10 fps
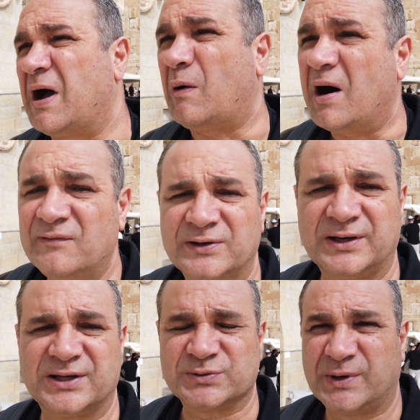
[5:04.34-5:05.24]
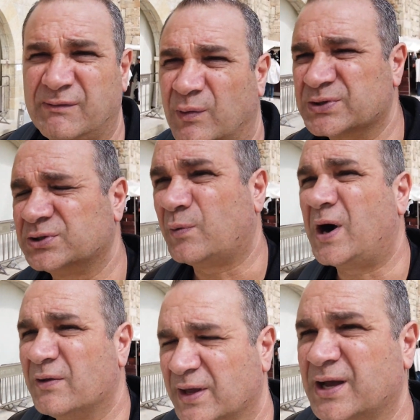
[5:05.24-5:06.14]
how often it is, but every once in a
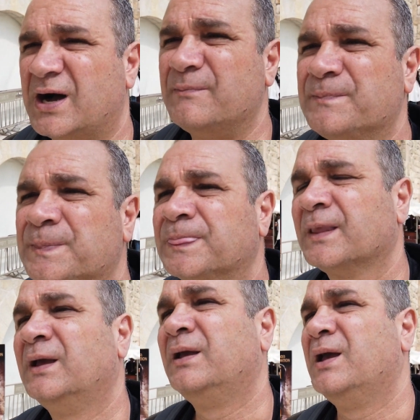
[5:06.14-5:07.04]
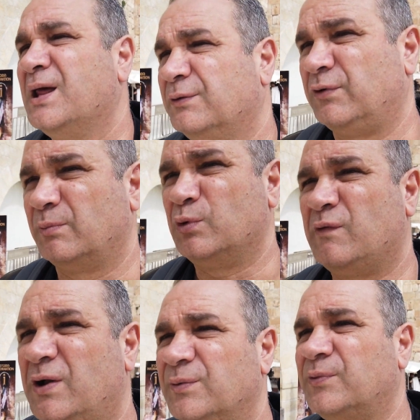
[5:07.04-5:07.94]
while they come and they remove
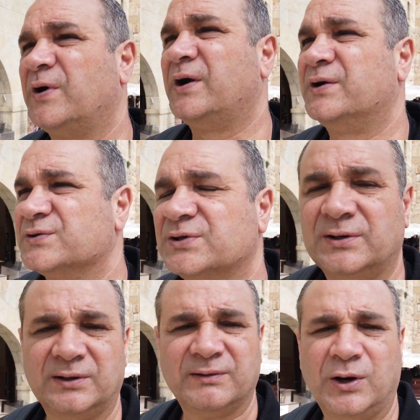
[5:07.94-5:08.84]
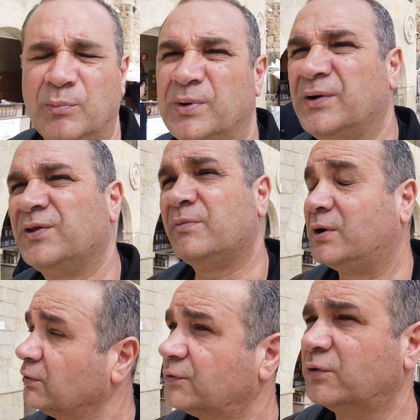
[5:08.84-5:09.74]
all the prayers. They don't burn them, they
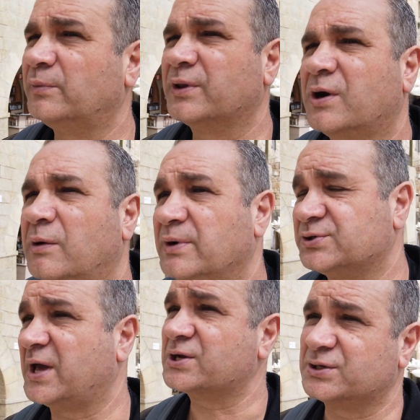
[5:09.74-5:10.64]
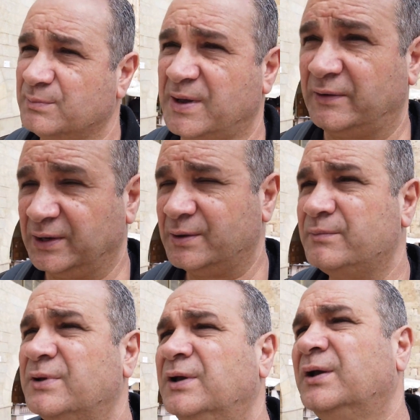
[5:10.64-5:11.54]
don't throw them in the garbage, they actually bury
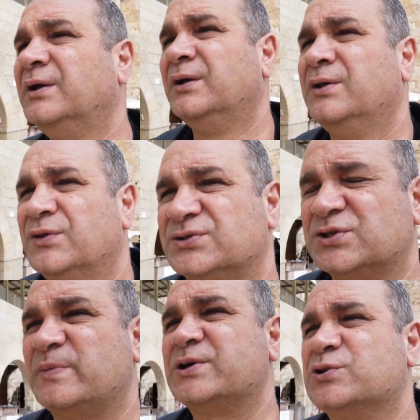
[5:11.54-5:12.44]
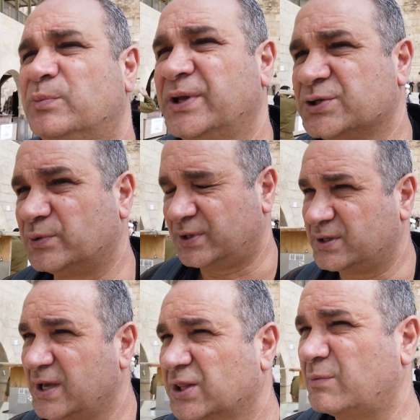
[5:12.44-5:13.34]
them. There's a special place where they
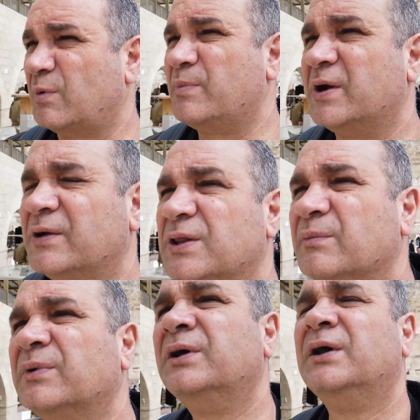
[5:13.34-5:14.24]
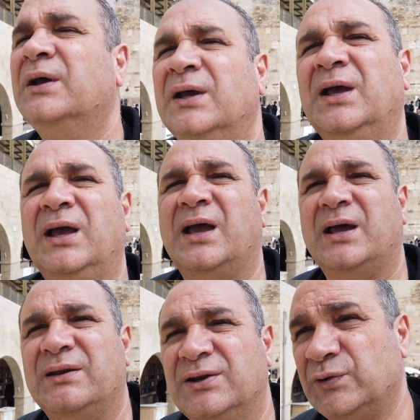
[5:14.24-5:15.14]
take them and bury them.
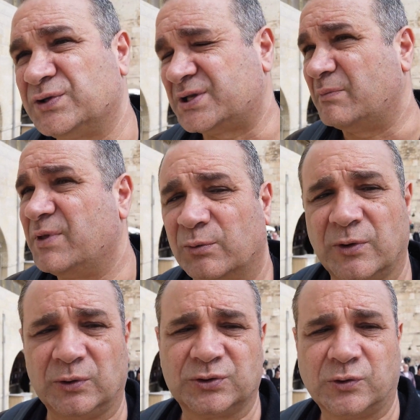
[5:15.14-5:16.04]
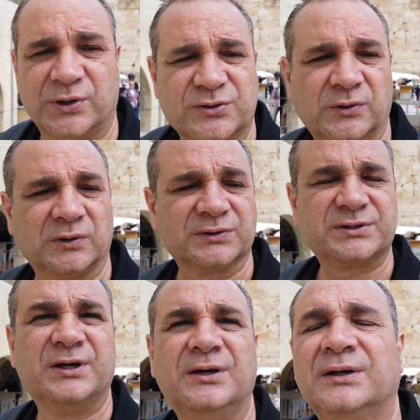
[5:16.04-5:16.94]
And they do the same thing with old Torah
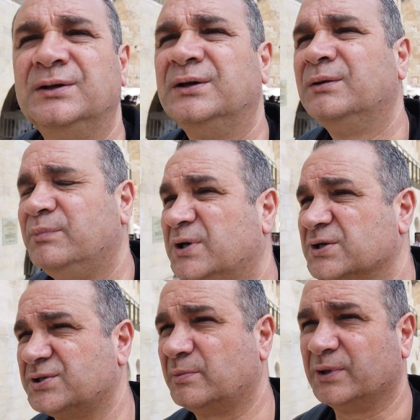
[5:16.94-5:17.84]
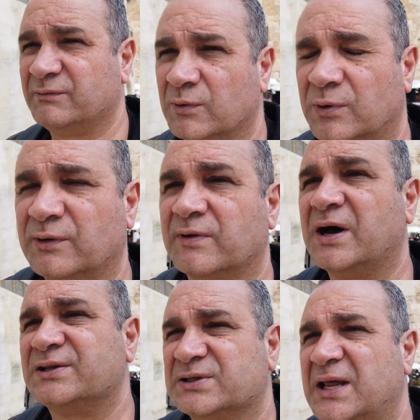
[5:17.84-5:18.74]
scrolls. Because they believe the Word of
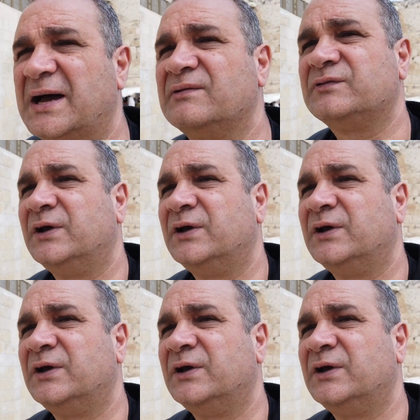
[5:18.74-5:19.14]
God is alive